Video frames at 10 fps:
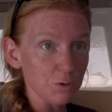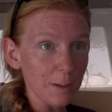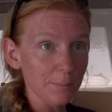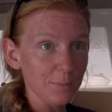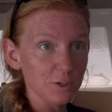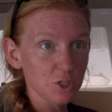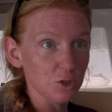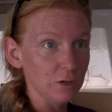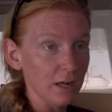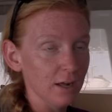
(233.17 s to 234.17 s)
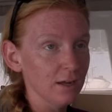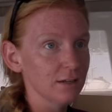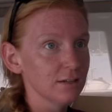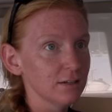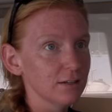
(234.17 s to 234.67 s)
shrimp, tuna,
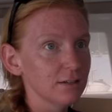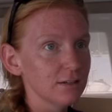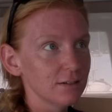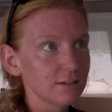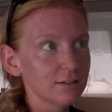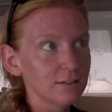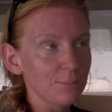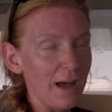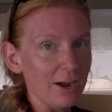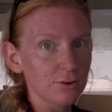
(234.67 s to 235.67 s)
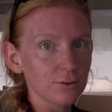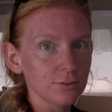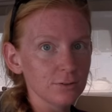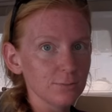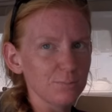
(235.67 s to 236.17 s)

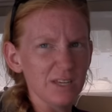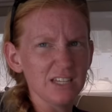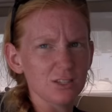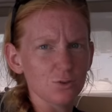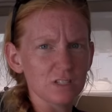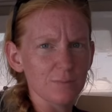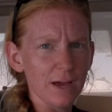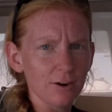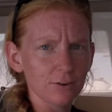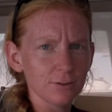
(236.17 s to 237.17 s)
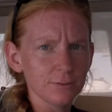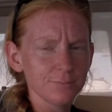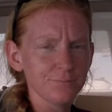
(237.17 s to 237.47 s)
mackerel, rumors of an octopus. Of